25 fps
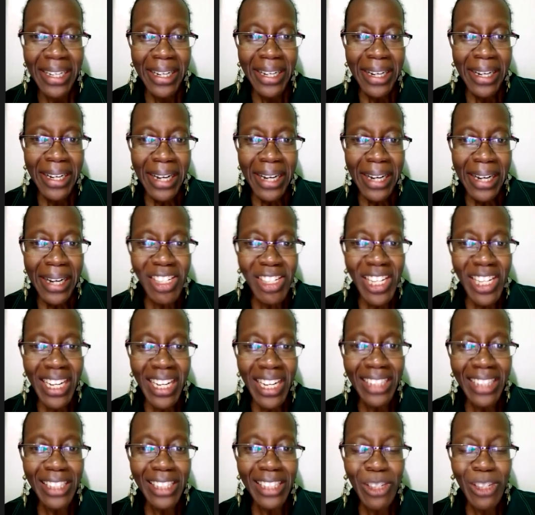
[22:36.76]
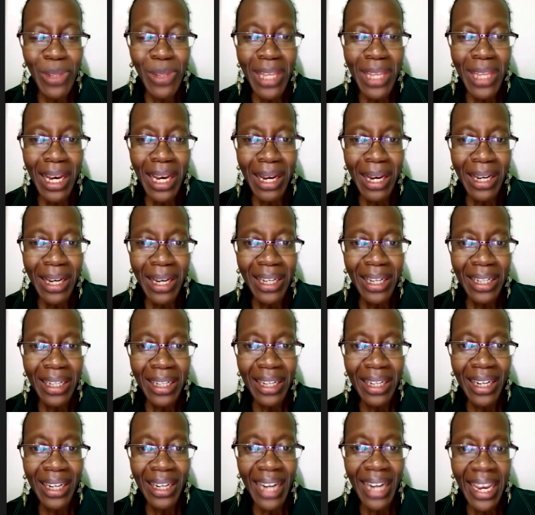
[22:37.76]
I was sharing this with a
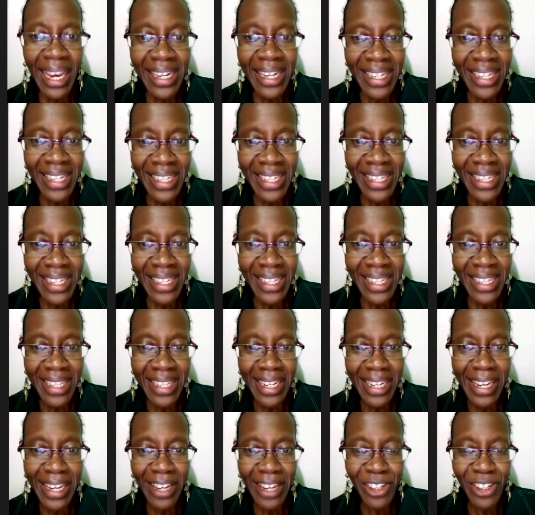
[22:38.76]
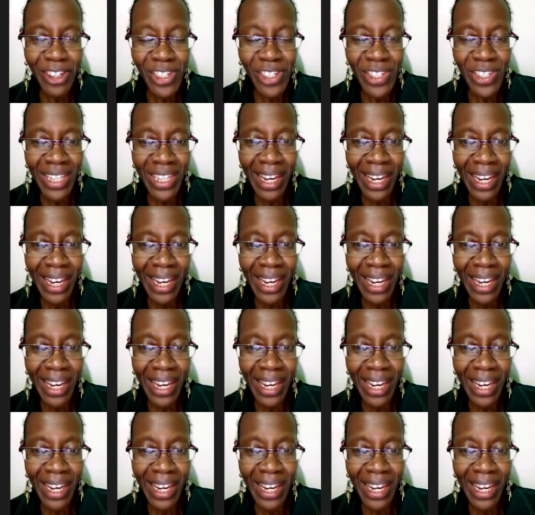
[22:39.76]
client yesterday because she was like,